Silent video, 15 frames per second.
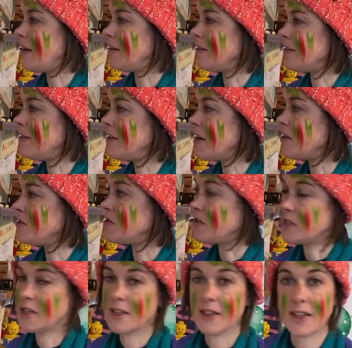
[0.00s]

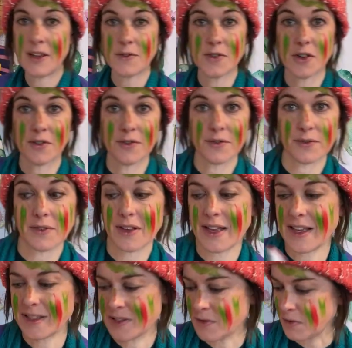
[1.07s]
nitrogen gives off
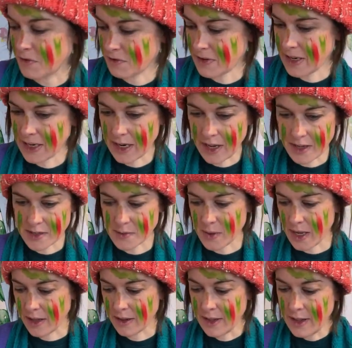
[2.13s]
sort of green light as
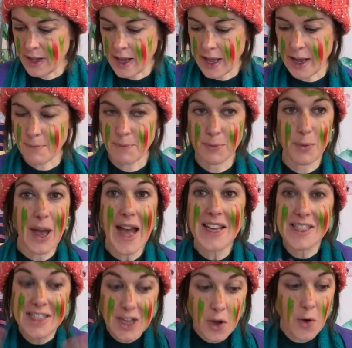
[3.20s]
well. But
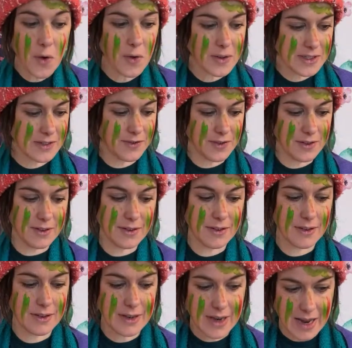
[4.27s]
actually all different
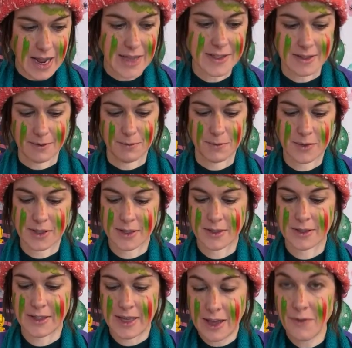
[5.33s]
atoms
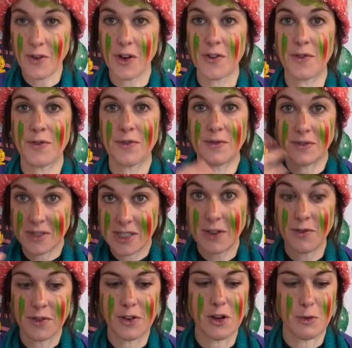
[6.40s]
give off
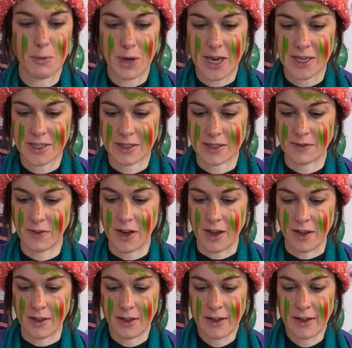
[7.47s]
different combinations of light.